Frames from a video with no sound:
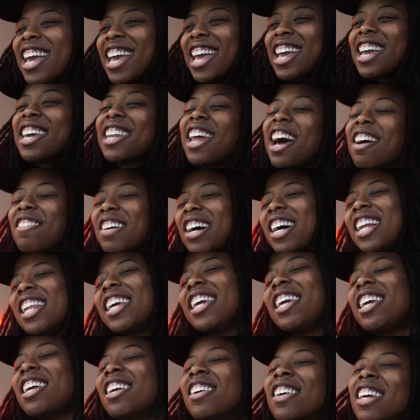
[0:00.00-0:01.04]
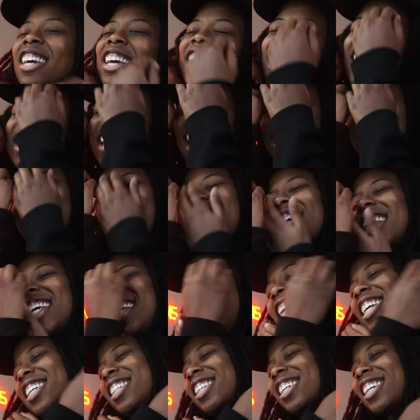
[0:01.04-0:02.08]
And I believe, and I
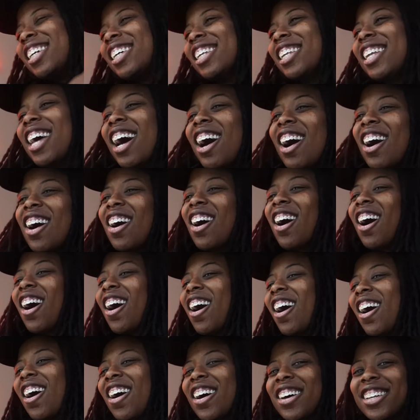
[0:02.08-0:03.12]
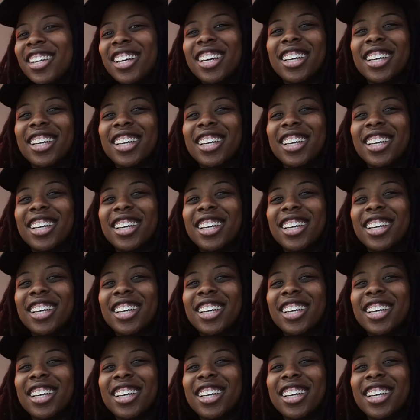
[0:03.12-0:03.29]
believe, and I'm hard